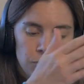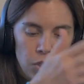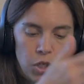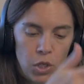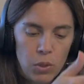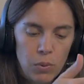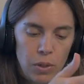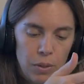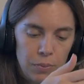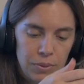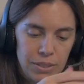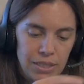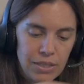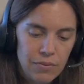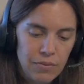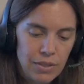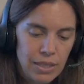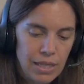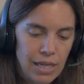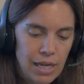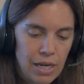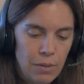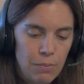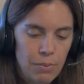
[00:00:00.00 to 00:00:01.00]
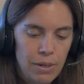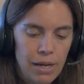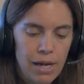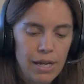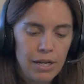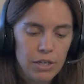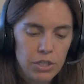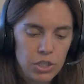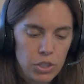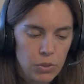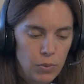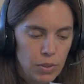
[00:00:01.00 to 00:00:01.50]
who I was giving the
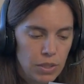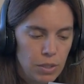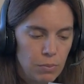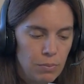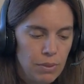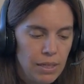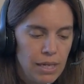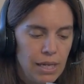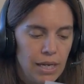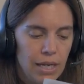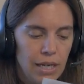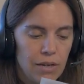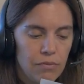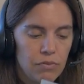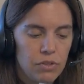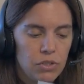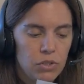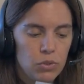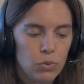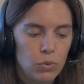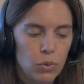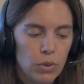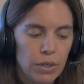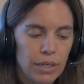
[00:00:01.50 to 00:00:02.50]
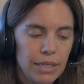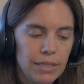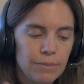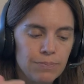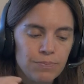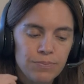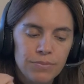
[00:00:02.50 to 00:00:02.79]
antibiotic to at the beginning of the story